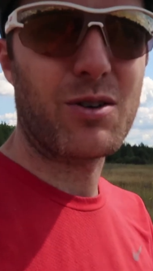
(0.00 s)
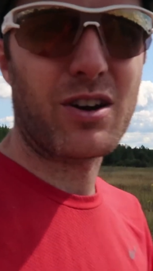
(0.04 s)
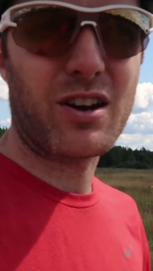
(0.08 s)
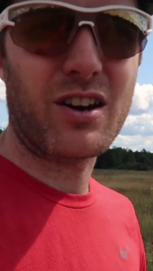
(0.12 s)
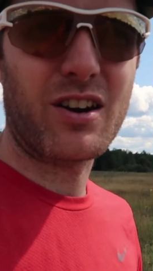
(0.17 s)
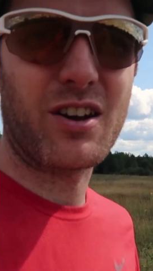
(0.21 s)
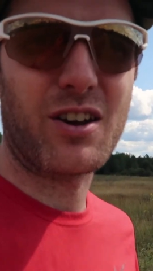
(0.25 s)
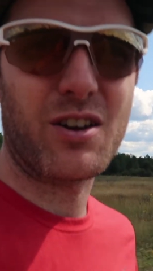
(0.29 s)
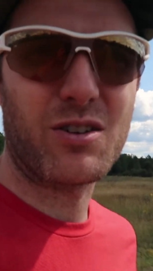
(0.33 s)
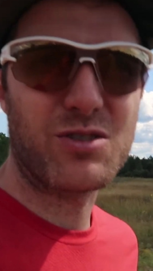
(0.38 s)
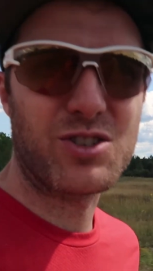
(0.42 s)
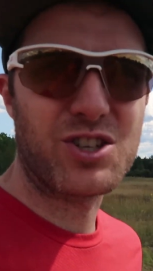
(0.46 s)
we're
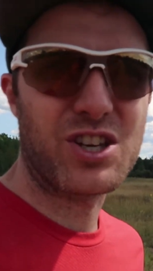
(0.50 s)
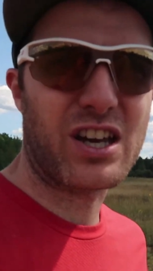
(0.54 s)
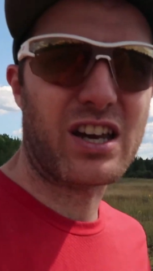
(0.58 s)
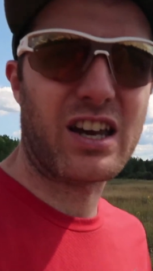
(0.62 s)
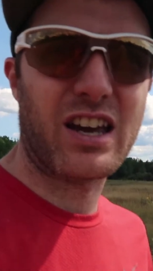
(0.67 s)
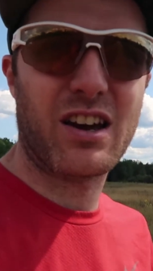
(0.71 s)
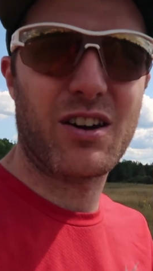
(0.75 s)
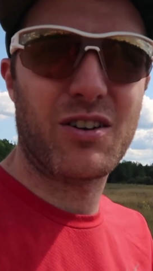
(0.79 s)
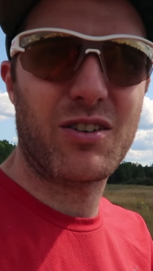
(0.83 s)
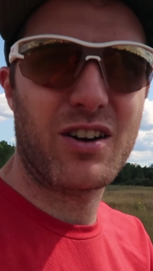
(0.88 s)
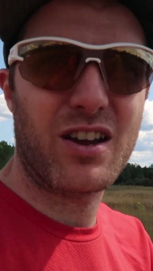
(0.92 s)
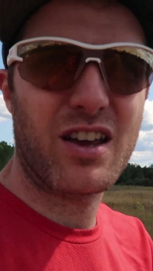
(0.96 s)
gonna go check
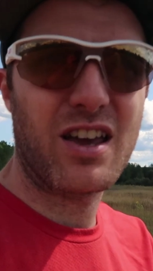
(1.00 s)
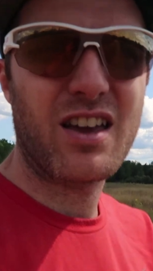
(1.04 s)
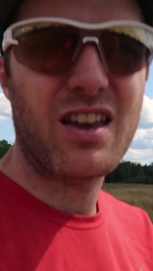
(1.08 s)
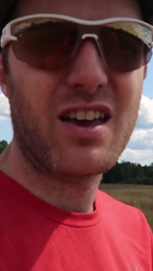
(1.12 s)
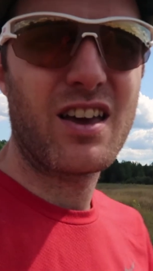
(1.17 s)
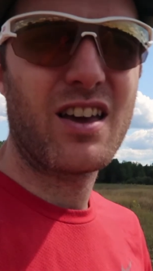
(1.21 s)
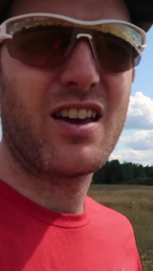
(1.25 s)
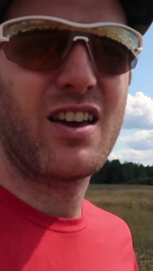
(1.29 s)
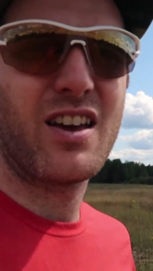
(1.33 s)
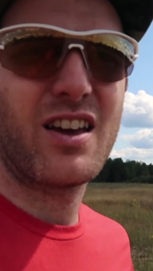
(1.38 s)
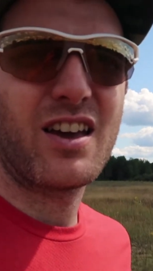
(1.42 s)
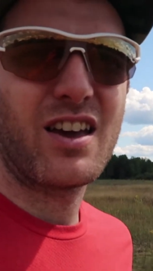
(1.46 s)
out
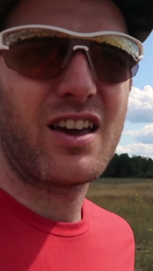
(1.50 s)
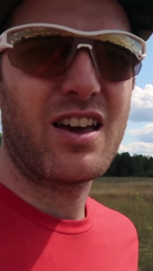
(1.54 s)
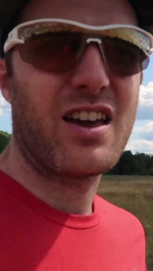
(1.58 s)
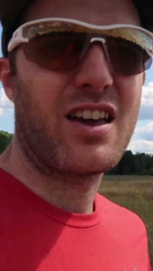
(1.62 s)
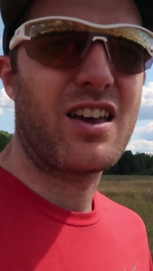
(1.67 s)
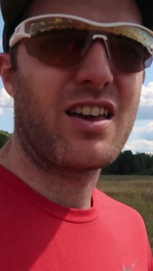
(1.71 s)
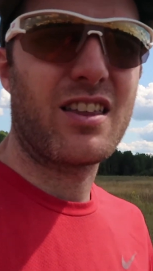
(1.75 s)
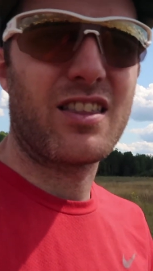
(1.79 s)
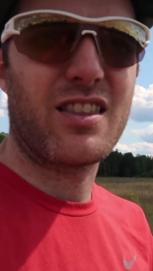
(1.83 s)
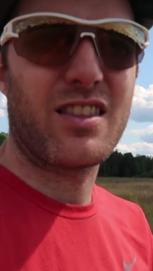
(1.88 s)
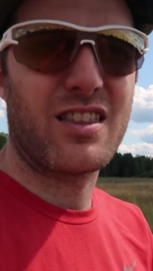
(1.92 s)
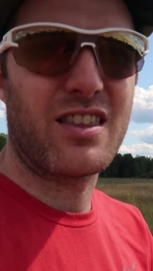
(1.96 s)

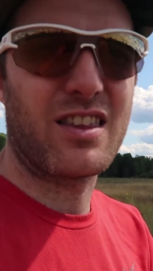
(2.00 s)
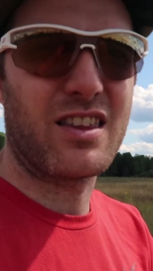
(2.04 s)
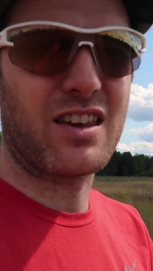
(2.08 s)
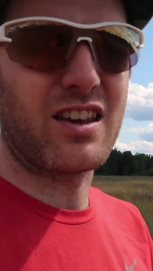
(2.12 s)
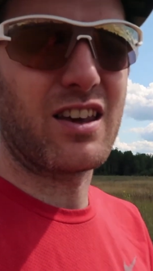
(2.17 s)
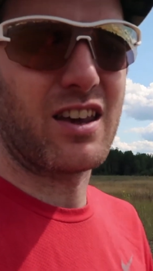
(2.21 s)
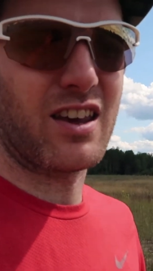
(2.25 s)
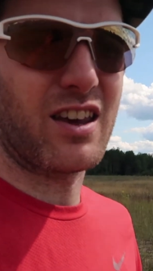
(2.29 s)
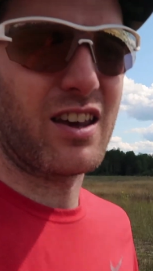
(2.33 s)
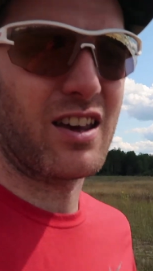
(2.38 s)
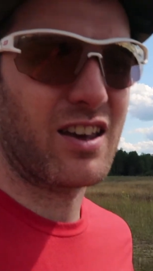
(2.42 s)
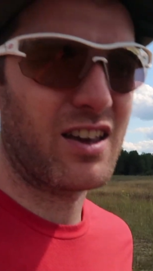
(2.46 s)

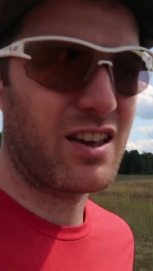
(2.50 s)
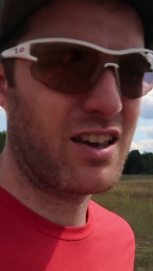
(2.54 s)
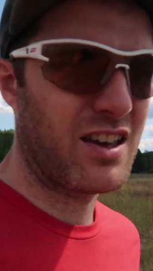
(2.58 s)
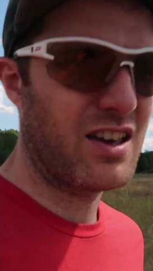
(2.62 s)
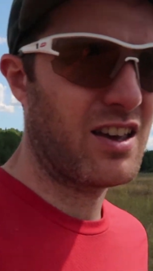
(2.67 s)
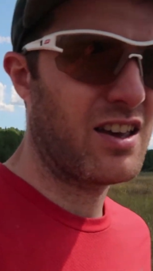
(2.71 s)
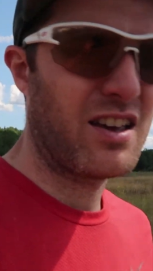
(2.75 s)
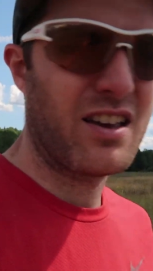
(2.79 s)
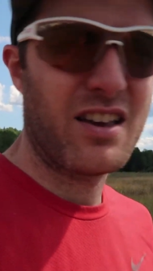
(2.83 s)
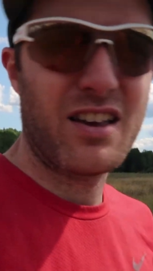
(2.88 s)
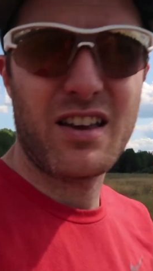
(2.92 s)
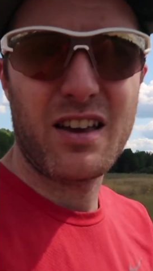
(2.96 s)
the
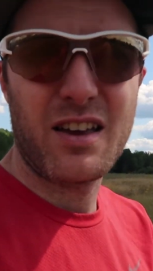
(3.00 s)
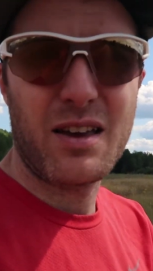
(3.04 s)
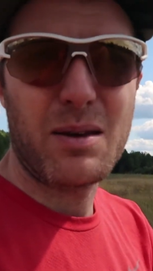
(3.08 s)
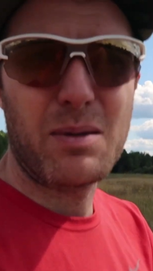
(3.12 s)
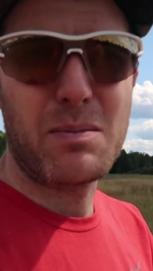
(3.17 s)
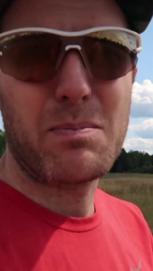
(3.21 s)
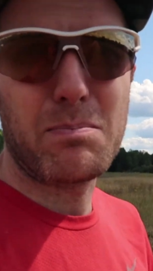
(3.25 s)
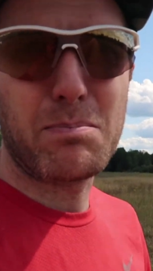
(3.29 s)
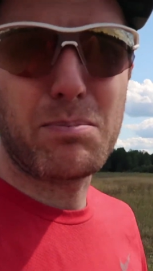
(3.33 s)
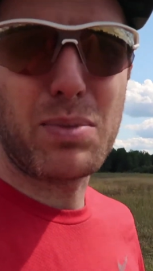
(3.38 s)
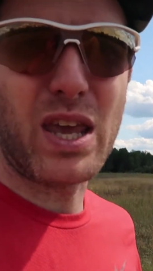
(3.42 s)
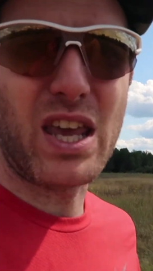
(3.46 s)

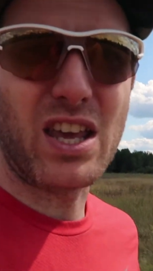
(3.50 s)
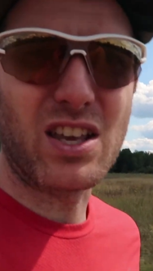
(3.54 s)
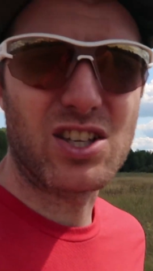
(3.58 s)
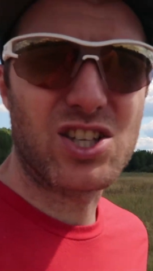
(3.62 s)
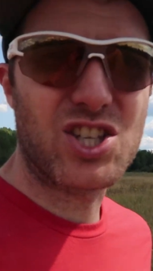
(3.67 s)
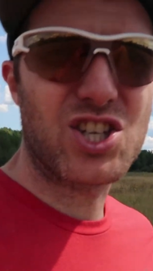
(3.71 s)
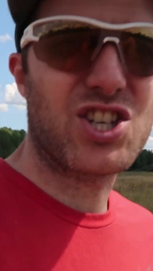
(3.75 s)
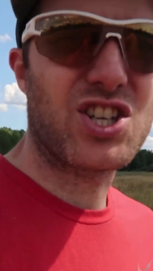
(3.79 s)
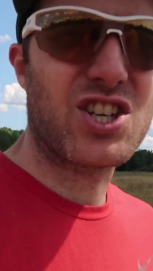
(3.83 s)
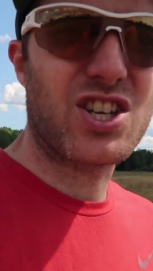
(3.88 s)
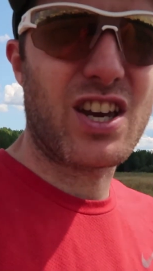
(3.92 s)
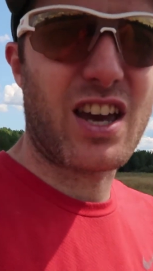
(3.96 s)

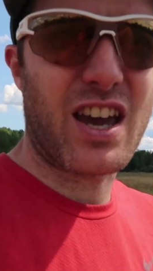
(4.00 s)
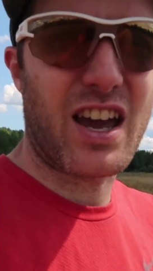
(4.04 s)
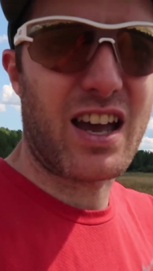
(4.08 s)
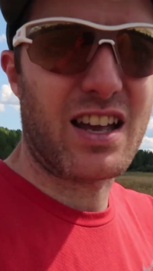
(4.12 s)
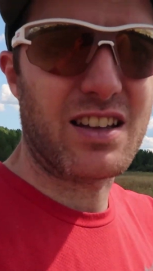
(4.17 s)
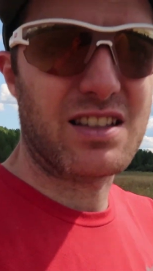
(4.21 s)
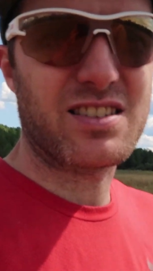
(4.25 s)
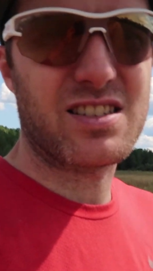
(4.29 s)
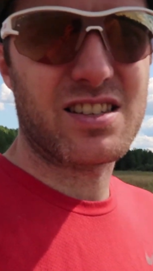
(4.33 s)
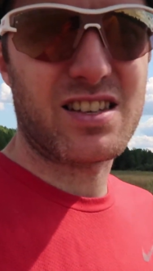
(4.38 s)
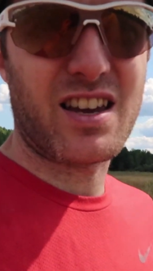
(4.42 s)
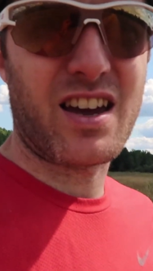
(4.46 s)
beach
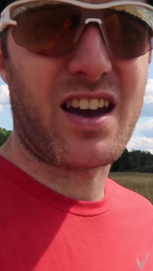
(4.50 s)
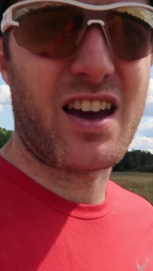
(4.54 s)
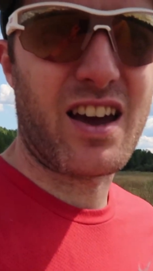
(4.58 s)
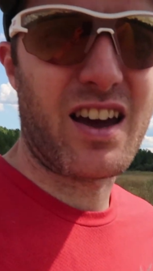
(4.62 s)
at